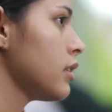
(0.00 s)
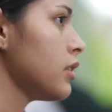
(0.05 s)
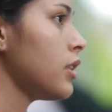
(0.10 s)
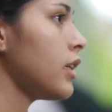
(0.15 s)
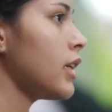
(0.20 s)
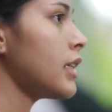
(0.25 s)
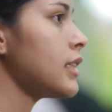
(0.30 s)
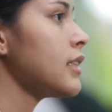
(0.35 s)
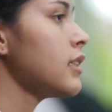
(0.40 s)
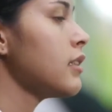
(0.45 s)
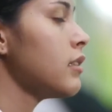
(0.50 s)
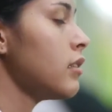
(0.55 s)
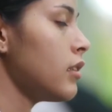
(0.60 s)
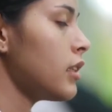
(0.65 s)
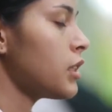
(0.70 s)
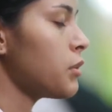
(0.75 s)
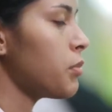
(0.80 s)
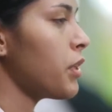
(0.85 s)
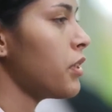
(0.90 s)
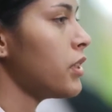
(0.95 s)
You get
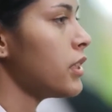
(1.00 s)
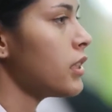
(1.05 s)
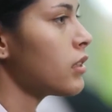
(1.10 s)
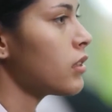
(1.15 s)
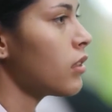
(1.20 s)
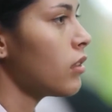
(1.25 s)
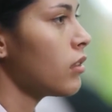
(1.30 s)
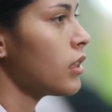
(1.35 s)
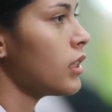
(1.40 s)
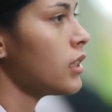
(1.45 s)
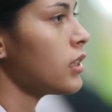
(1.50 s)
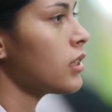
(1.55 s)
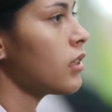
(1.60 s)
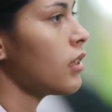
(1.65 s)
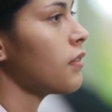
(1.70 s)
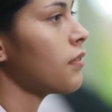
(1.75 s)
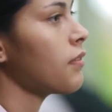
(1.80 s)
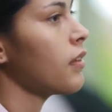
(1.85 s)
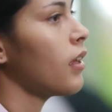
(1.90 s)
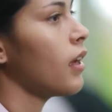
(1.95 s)
to experience all these
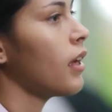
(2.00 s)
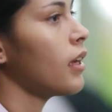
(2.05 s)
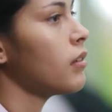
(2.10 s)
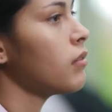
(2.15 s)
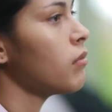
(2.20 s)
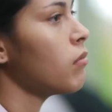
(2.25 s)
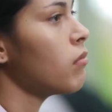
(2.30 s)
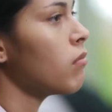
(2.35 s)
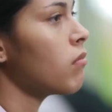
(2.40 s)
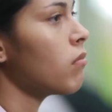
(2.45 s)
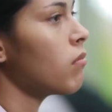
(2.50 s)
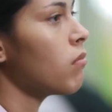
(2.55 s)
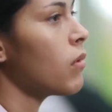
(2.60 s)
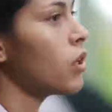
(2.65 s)
stuff that